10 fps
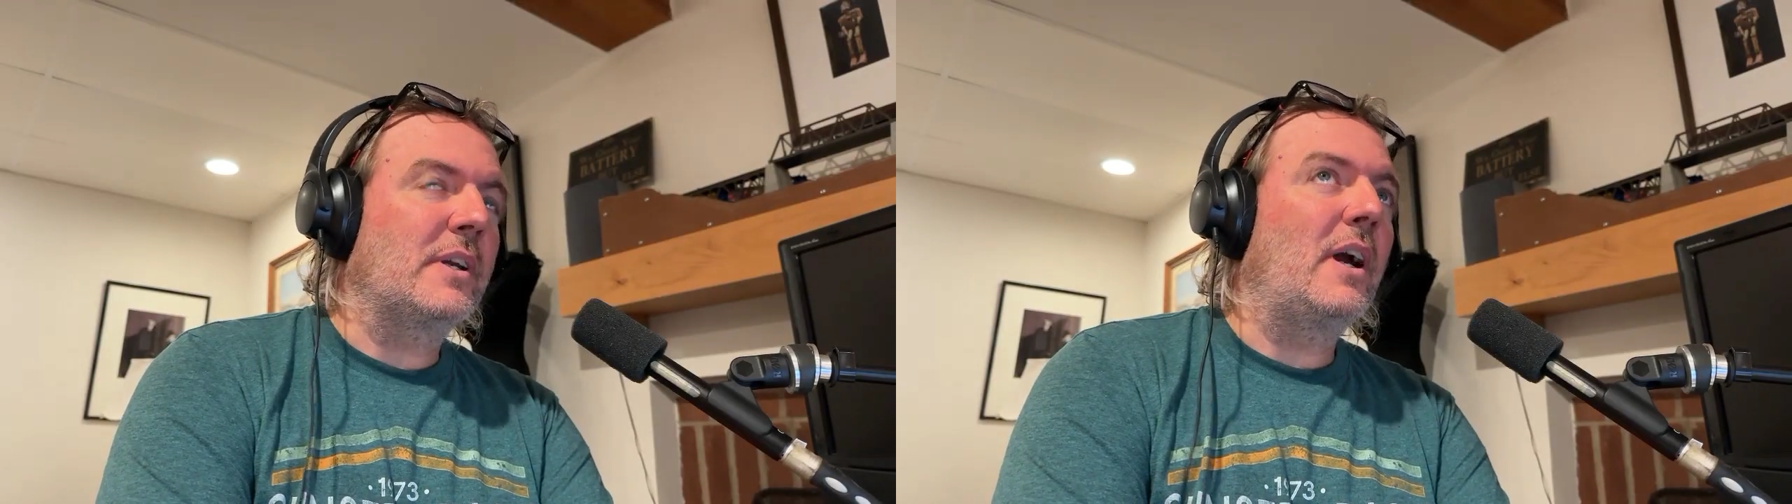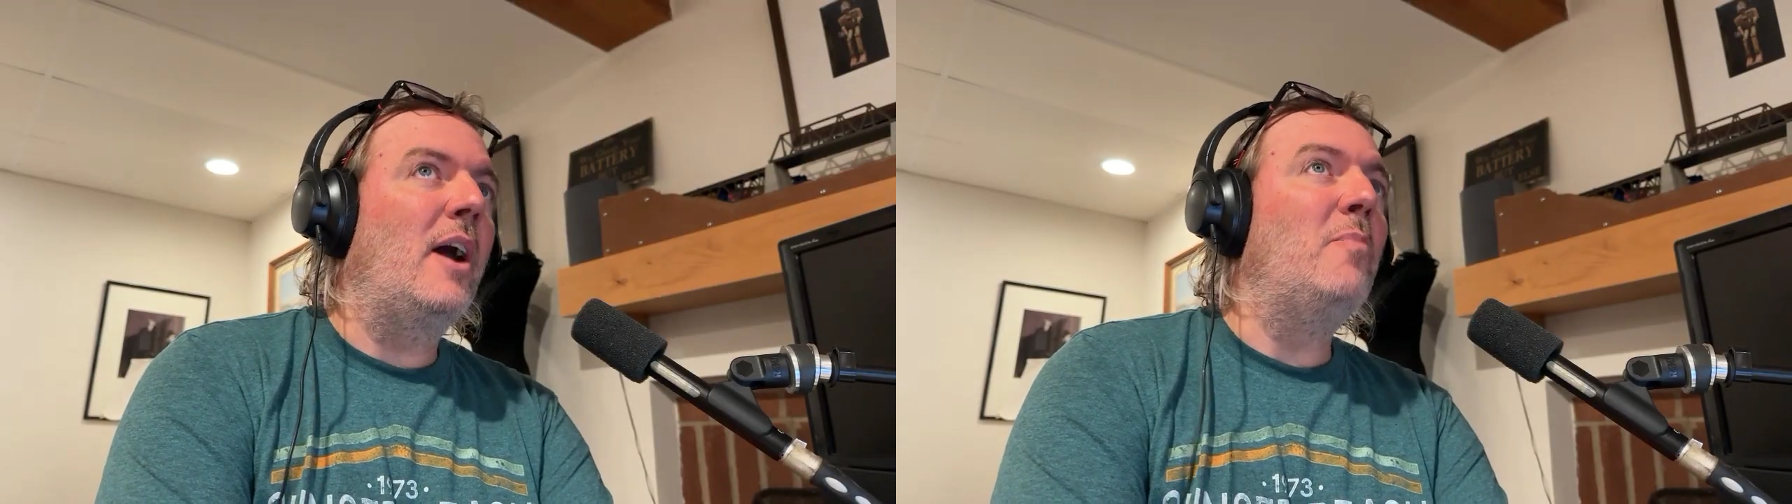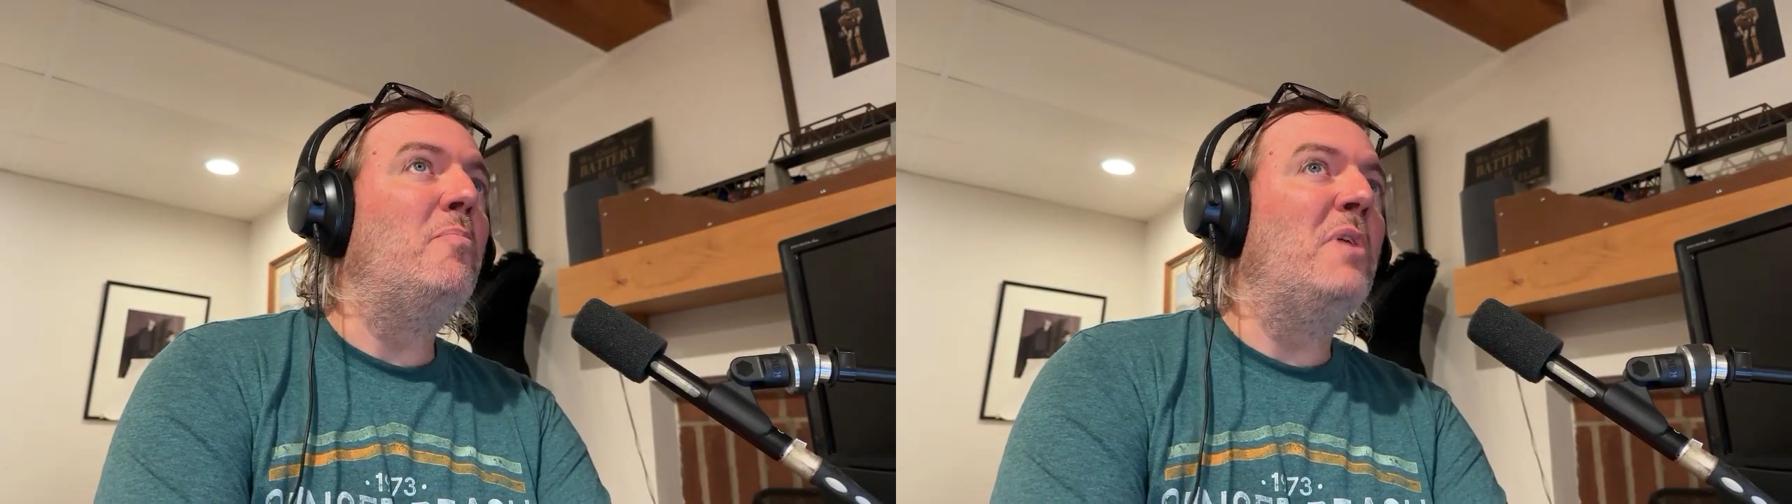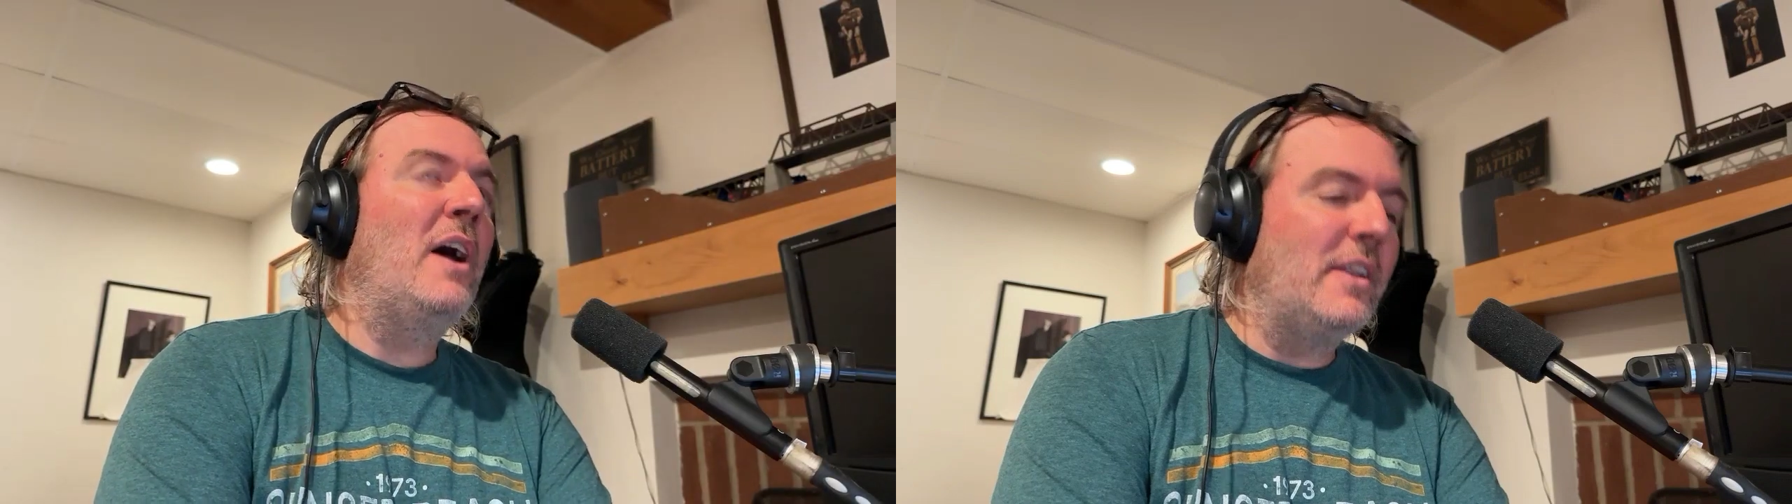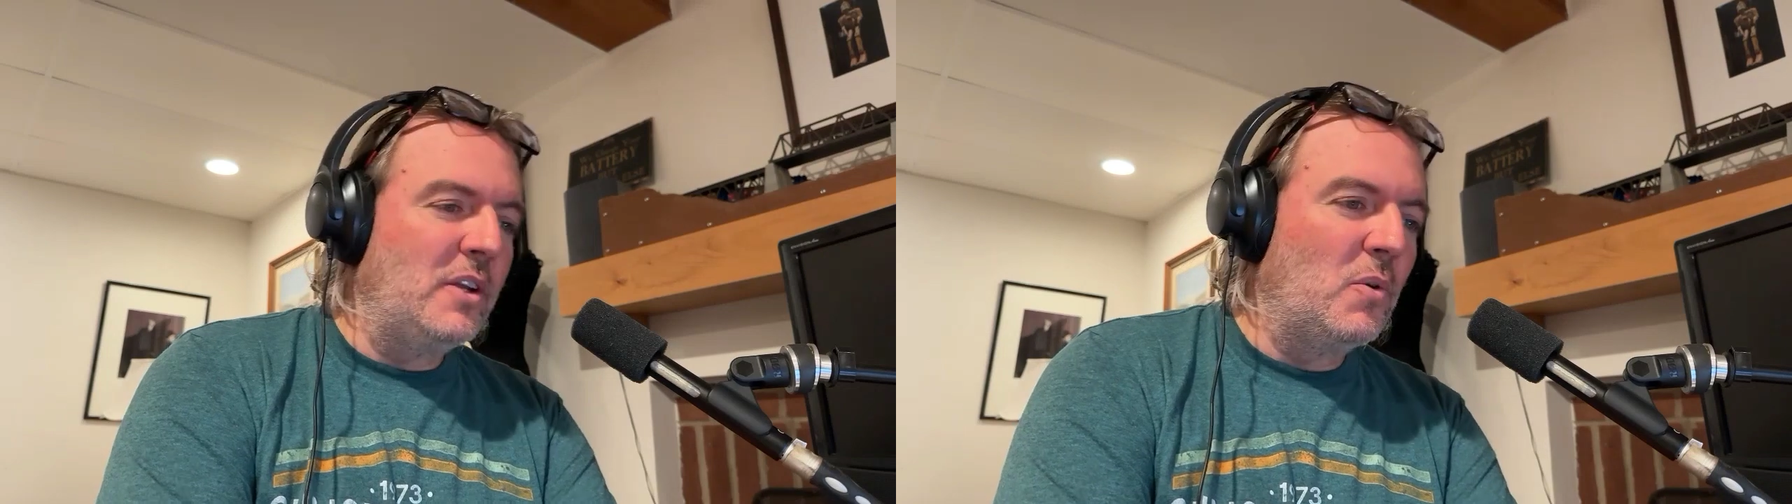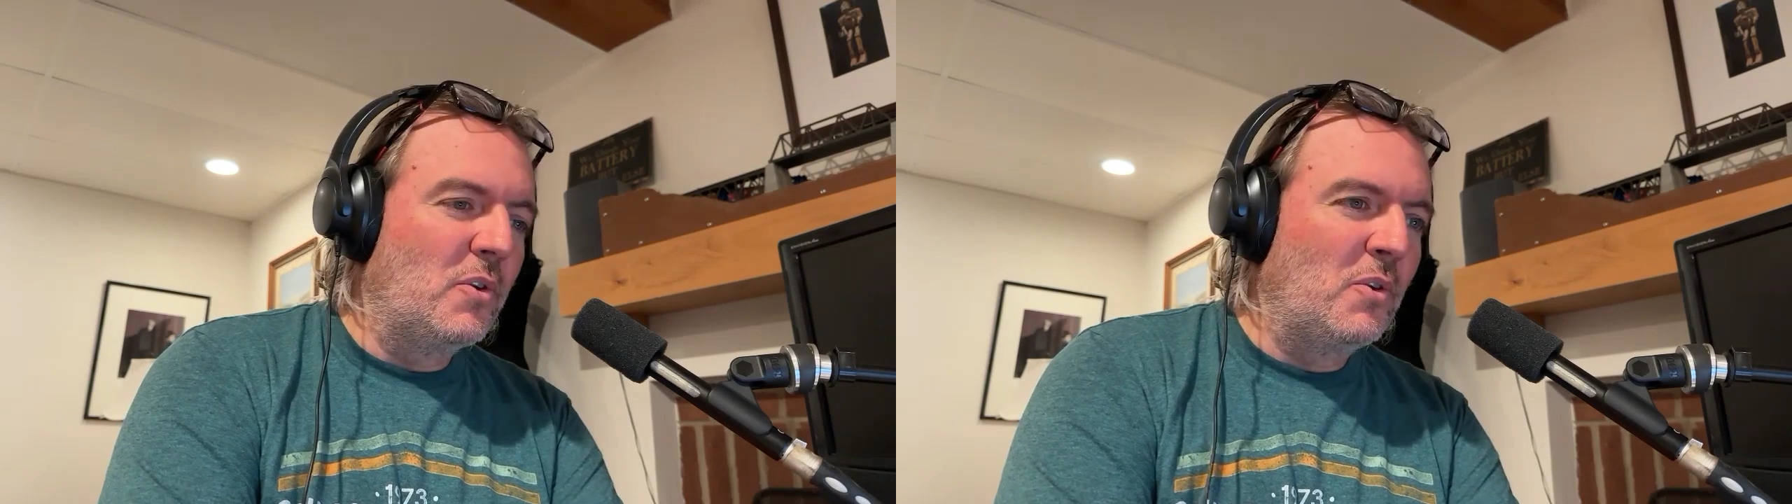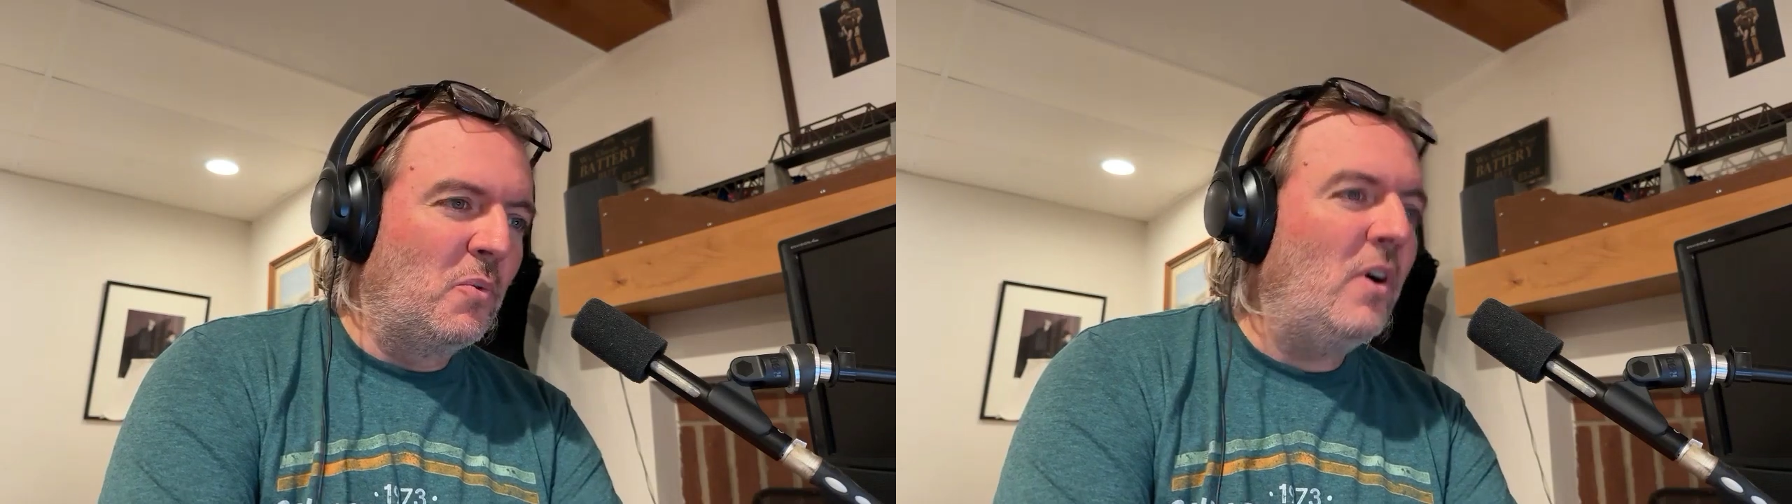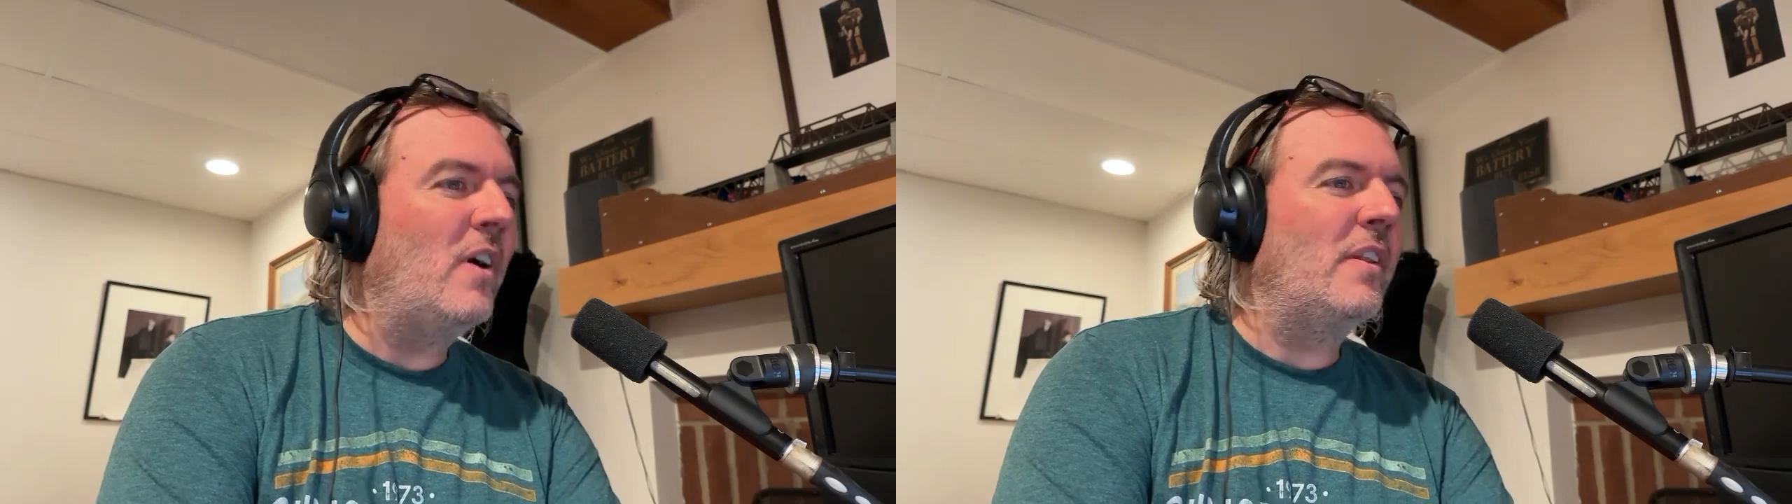like, I bet you were the
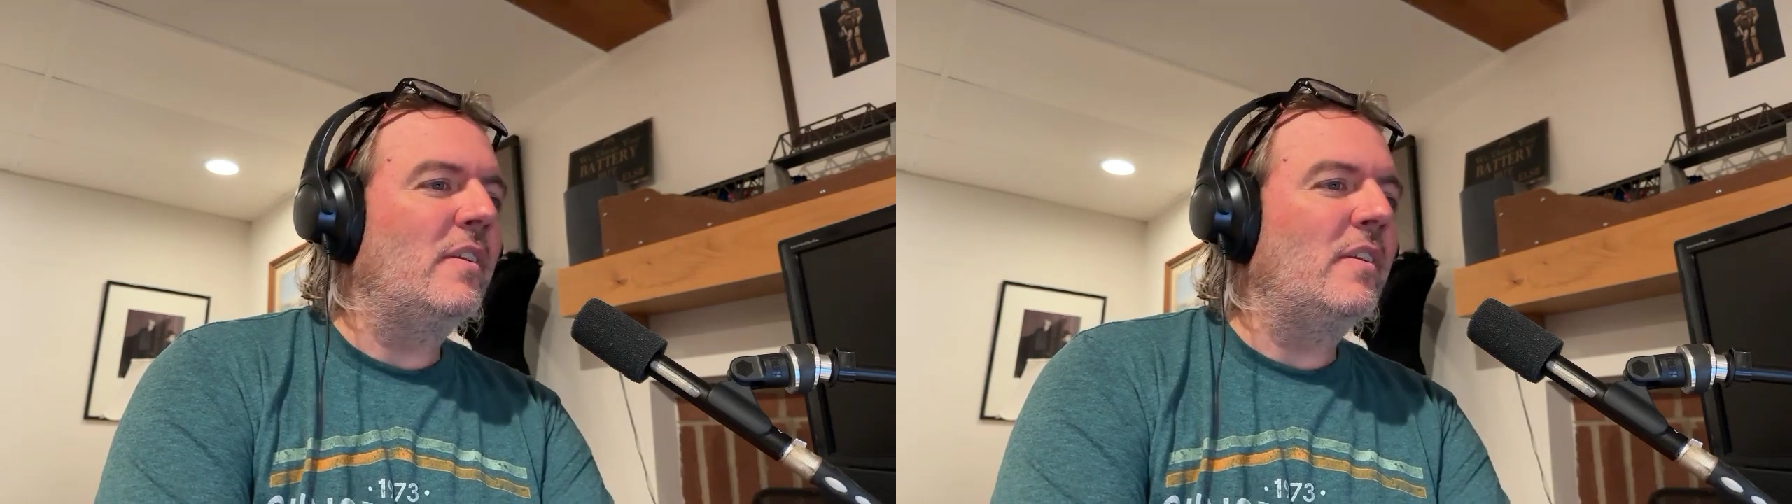one.